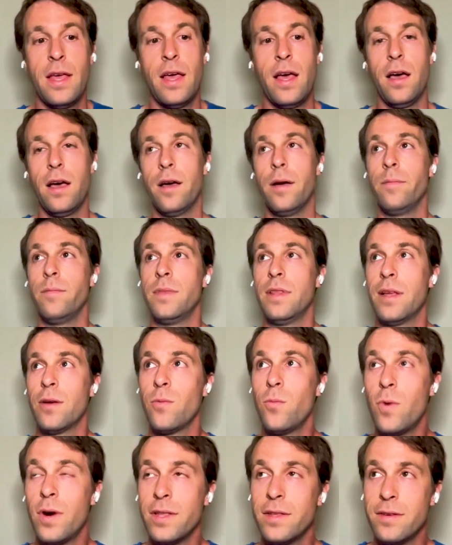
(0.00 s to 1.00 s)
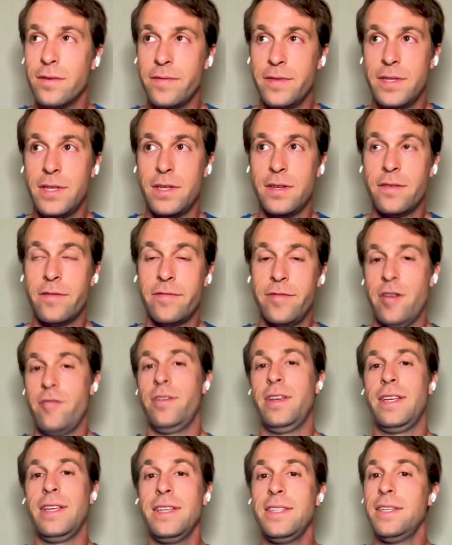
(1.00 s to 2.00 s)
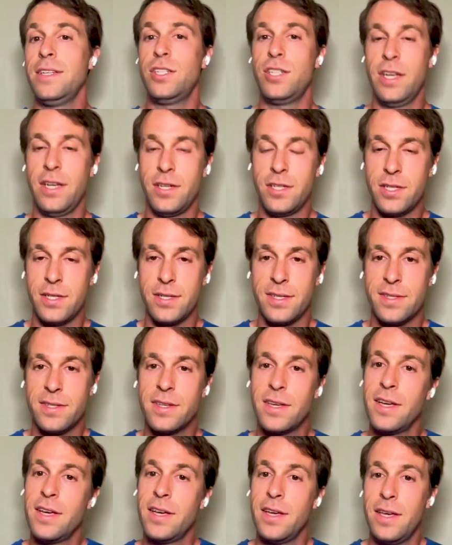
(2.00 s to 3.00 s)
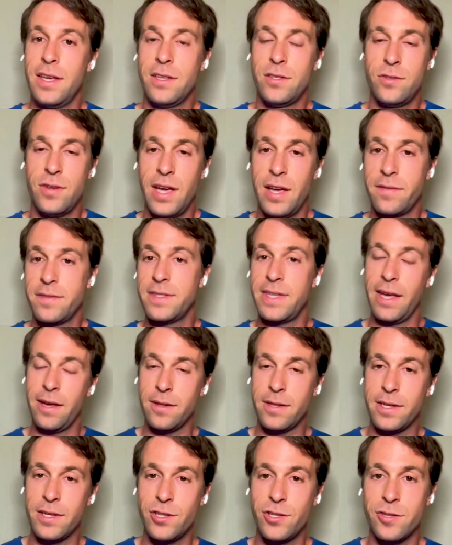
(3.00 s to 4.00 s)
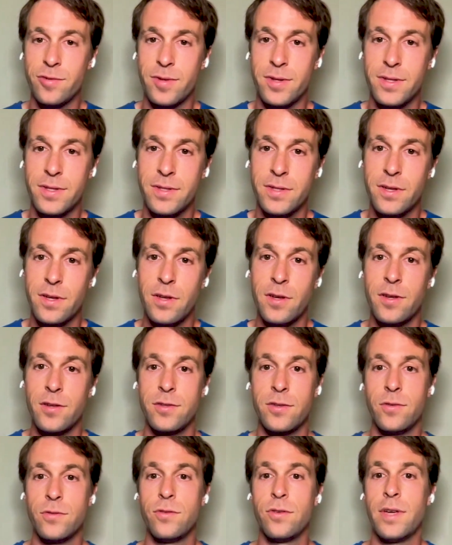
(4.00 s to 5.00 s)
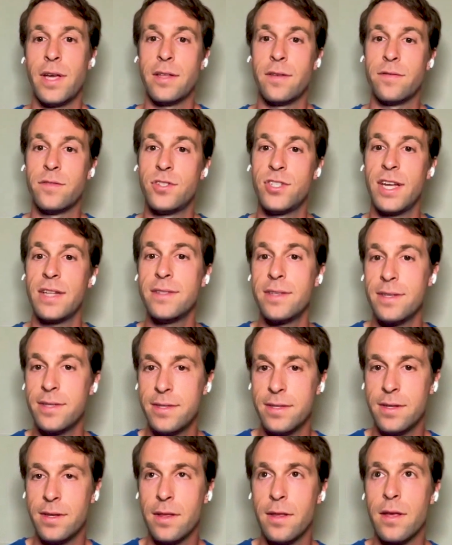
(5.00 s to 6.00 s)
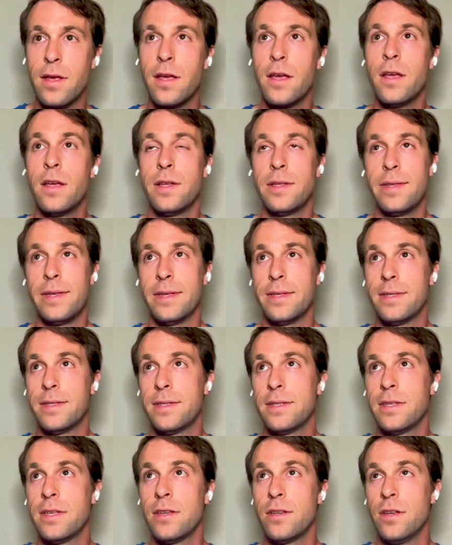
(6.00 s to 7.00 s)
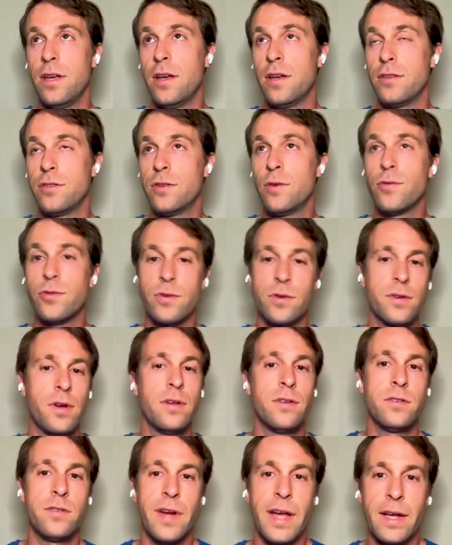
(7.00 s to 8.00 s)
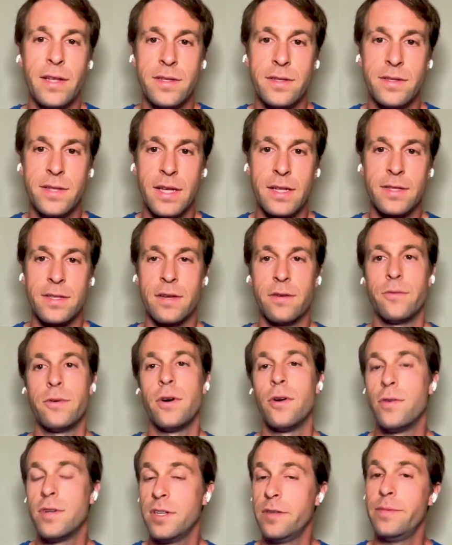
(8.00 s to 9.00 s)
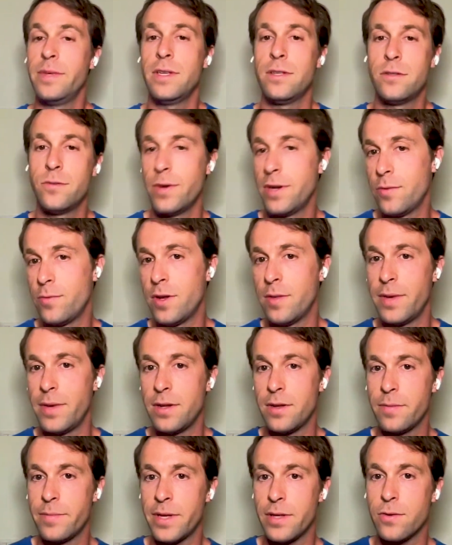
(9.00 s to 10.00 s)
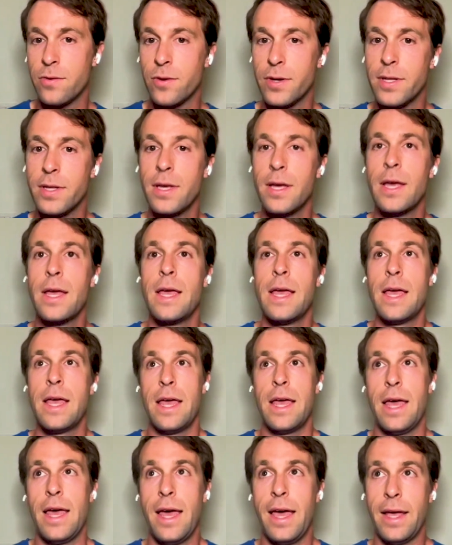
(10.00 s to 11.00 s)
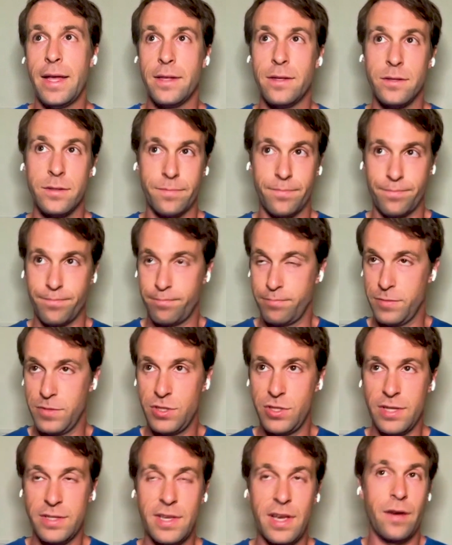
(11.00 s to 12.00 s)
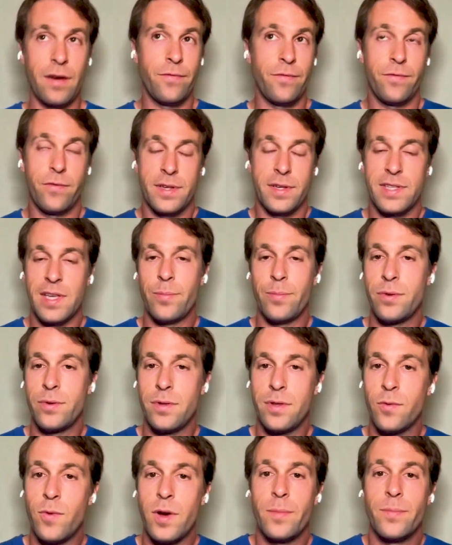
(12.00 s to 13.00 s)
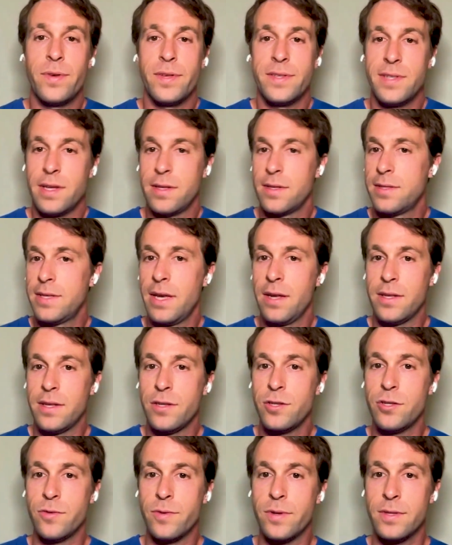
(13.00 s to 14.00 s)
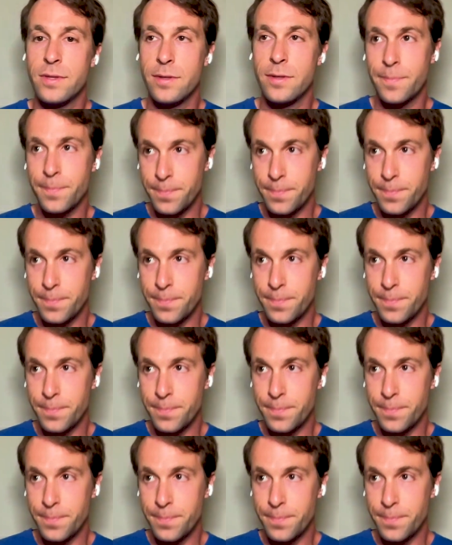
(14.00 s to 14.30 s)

Um, one of the very easy changes is to have tail issuance. So to kind of jettison this uh, social contract that there will only be 21 million Bitcoin and just have, for example, a 1% tail issuance.